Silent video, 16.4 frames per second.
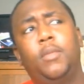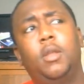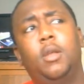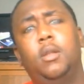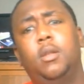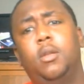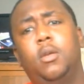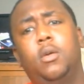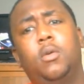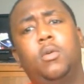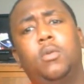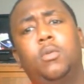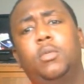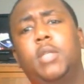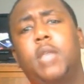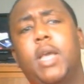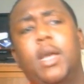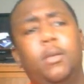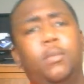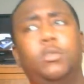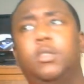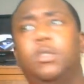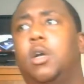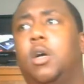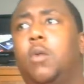"No, that
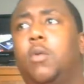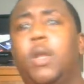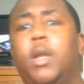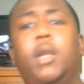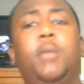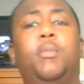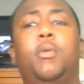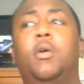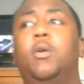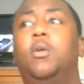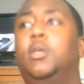was already broke."